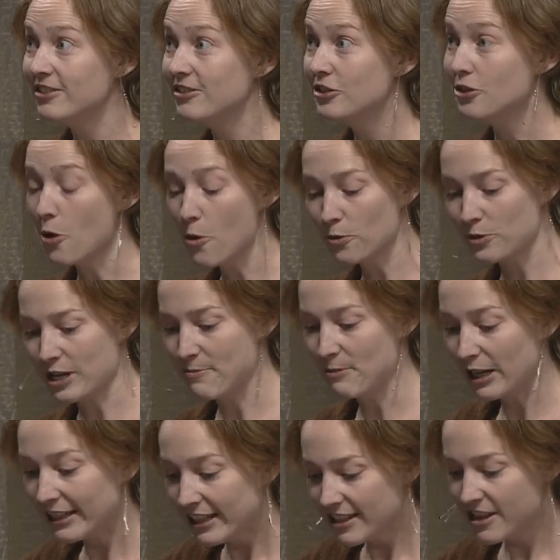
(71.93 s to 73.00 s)
don't. I'm
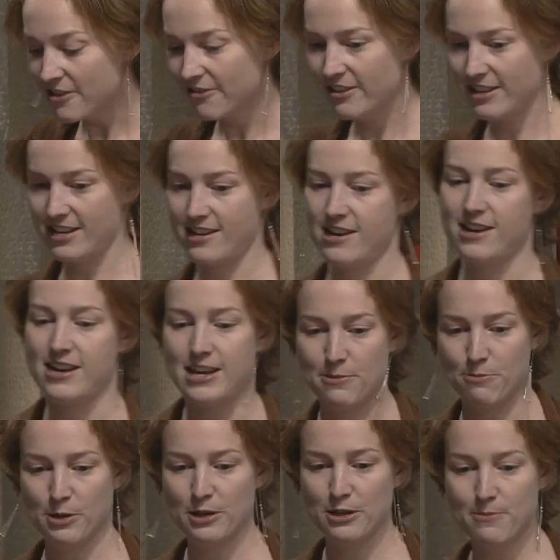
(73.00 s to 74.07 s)
lucky enough that I
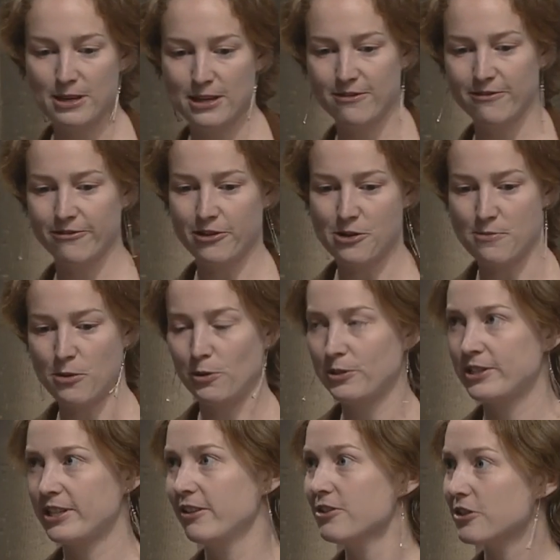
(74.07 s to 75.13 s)
bring them in from
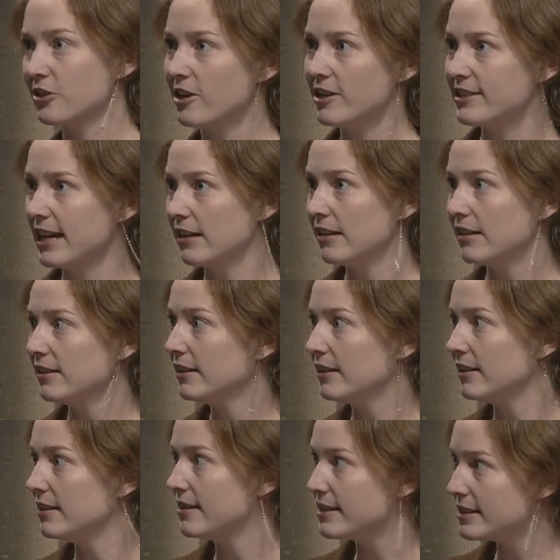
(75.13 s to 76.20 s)
wholesalers across Canada and
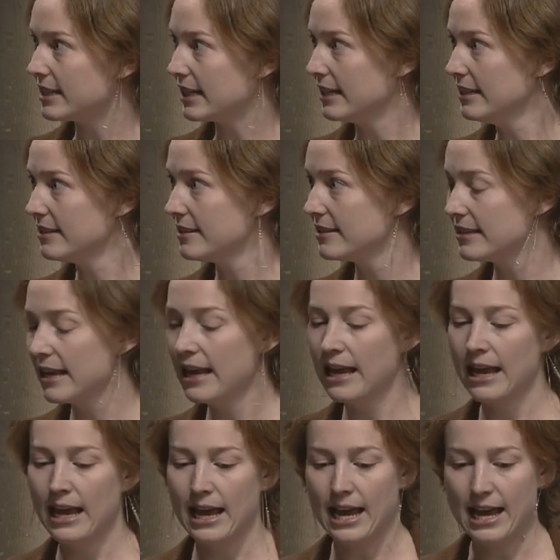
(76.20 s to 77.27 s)
in the States,
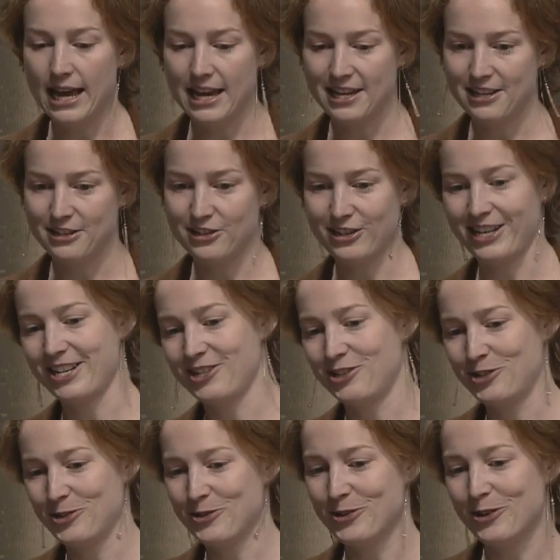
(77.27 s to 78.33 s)
and I get to
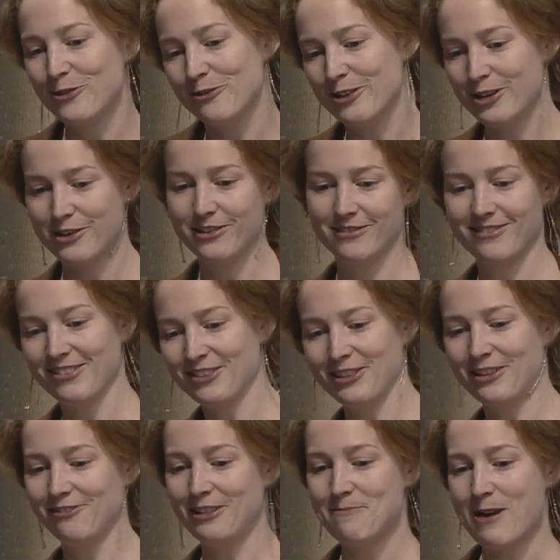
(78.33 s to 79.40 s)
choose all of their
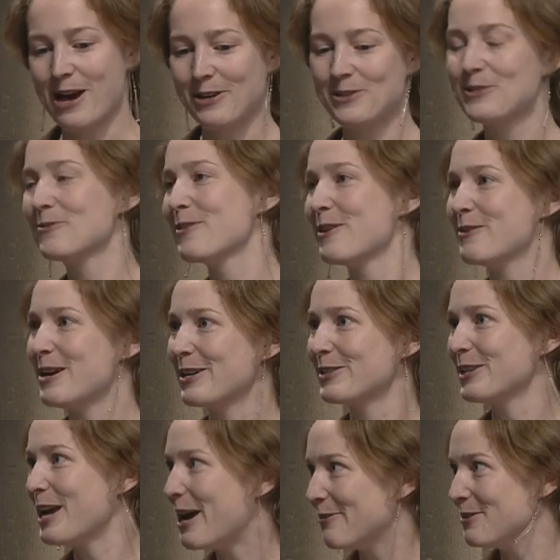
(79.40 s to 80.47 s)
lovely patterns without actually
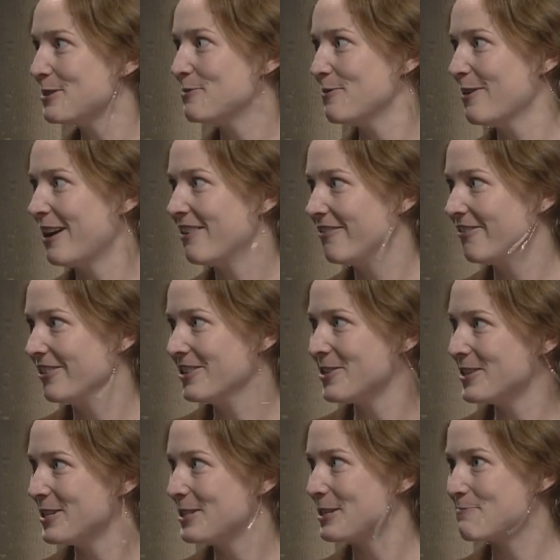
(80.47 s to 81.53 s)
having to have an
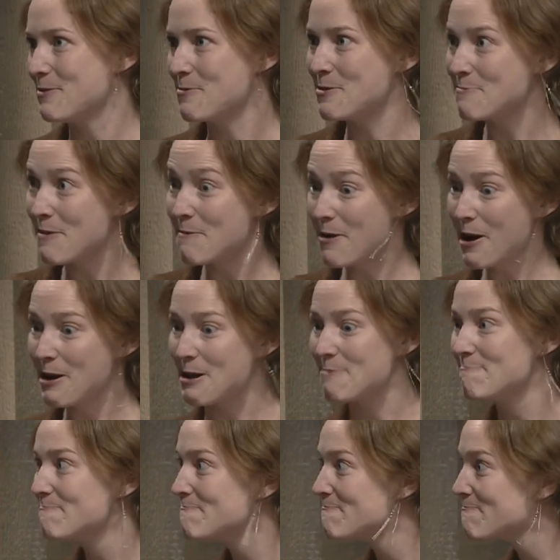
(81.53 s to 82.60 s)
artistic bone in my body.
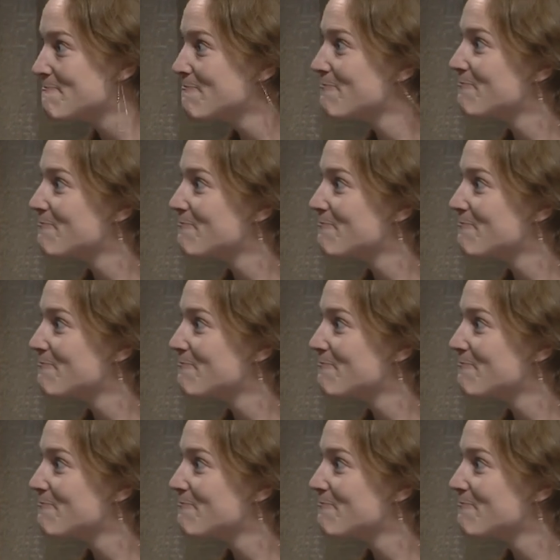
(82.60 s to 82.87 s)
Now, nice.